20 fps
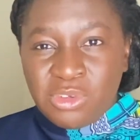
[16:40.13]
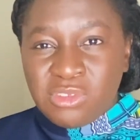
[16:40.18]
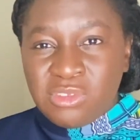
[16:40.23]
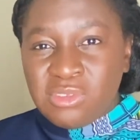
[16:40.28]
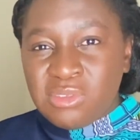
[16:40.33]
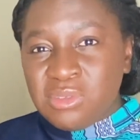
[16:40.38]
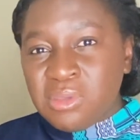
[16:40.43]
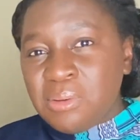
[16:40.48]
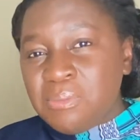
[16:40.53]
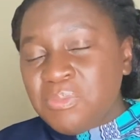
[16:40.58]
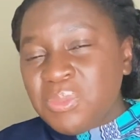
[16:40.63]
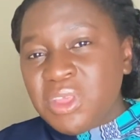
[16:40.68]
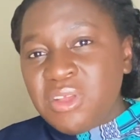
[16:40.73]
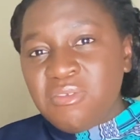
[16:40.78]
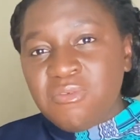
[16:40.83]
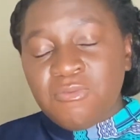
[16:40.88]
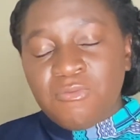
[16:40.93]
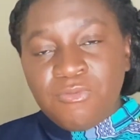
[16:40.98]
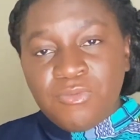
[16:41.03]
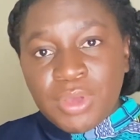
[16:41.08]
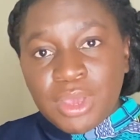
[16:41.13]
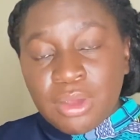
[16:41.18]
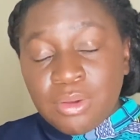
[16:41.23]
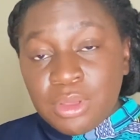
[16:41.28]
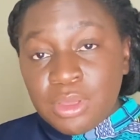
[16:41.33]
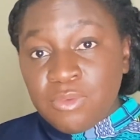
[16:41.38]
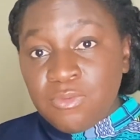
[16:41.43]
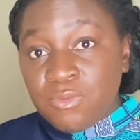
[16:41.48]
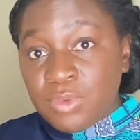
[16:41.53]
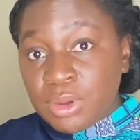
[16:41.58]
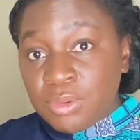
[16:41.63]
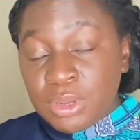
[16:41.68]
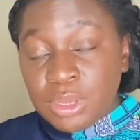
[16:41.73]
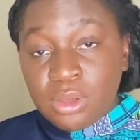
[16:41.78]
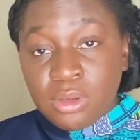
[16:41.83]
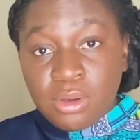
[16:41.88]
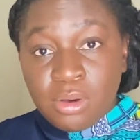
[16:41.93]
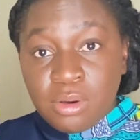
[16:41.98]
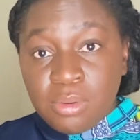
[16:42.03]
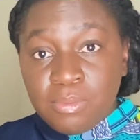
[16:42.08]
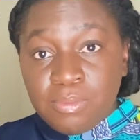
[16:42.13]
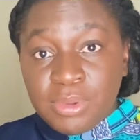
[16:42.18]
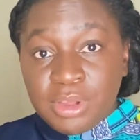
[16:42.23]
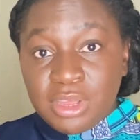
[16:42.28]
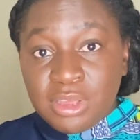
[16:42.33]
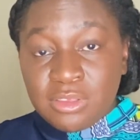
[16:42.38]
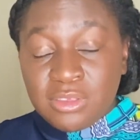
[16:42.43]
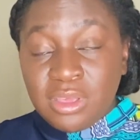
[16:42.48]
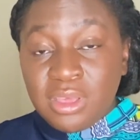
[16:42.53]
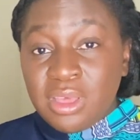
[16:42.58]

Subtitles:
something very, very complex.